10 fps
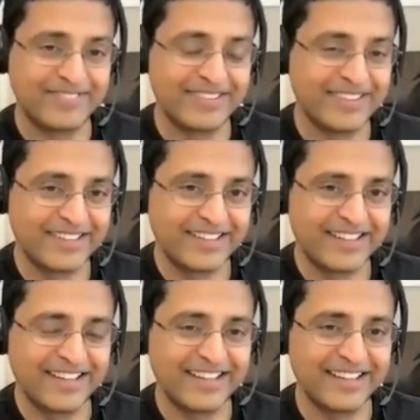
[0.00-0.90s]

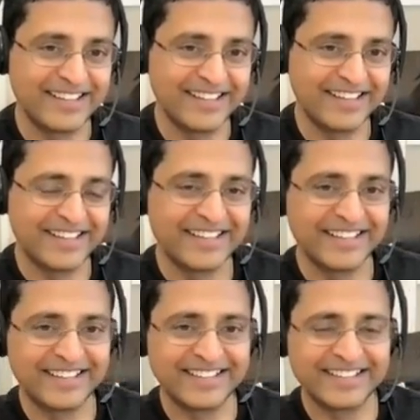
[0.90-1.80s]

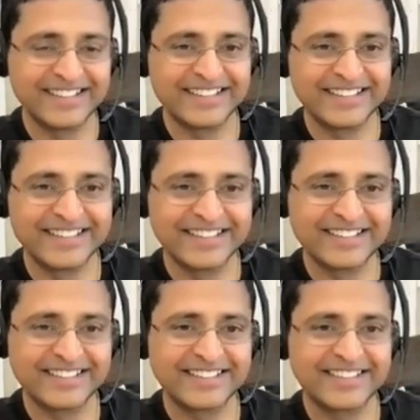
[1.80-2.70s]

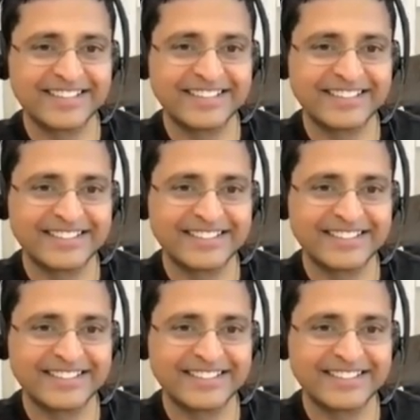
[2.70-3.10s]
(not speaking)